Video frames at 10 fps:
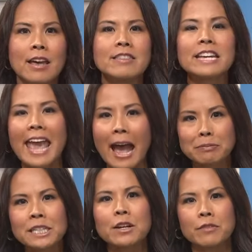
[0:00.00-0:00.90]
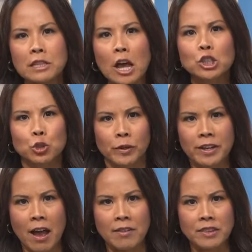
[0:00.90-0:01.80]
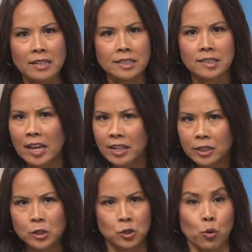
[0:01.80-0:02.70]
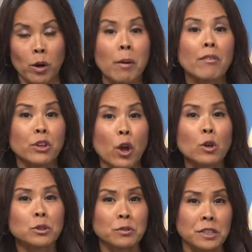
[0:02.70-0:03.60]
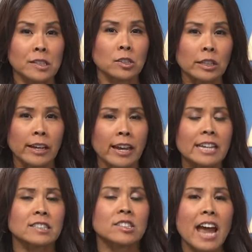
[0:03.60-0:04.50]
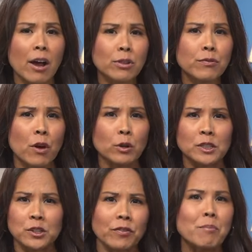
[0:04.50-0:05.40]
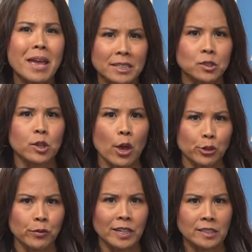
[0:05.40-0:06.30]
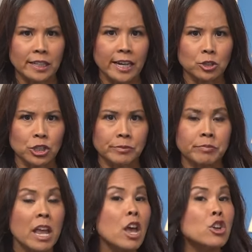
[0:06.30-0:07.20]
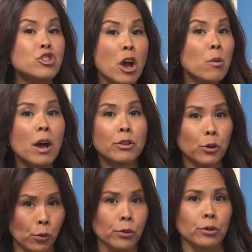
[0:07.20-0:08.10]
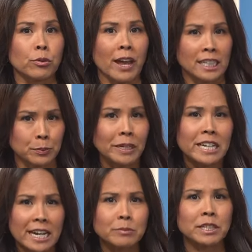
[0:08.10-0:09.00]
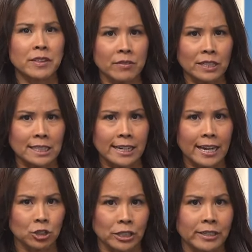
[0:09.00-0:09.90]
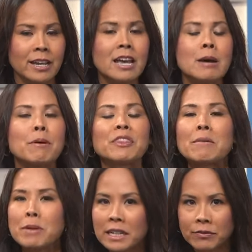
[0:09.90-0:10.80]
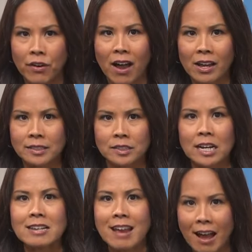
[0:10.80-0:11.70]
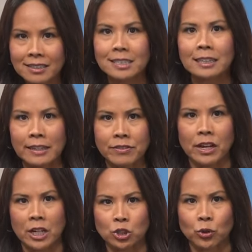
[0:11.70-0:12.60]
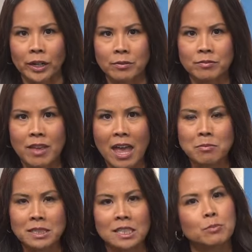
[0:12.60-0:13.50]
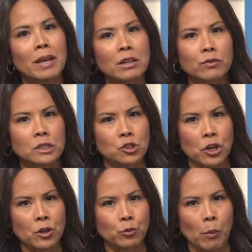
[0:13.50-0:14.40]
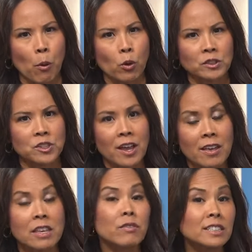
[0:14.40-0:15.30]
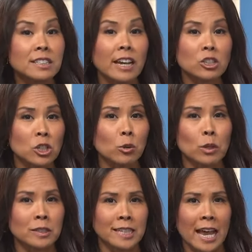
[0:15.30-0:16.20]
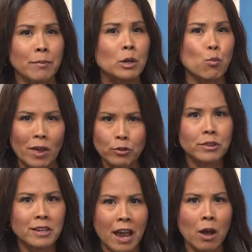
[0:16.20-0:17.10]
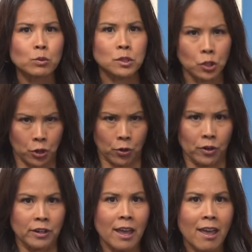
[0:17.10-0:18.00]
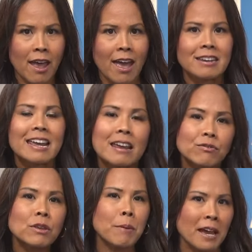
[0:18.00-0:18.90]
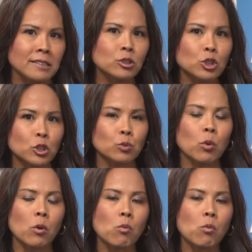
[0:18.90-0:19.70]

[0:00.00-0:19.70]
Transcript: The captain of the luxury yacht that sank in a storm off the coast of Sicily is now the focus of a manslaughter investigation. No other crew has been named in the investigation, but they've been advised not to leave the country. NBC's Megan Fitzgerald reports the investigation will examine whether the yacht was secured and if the passengers were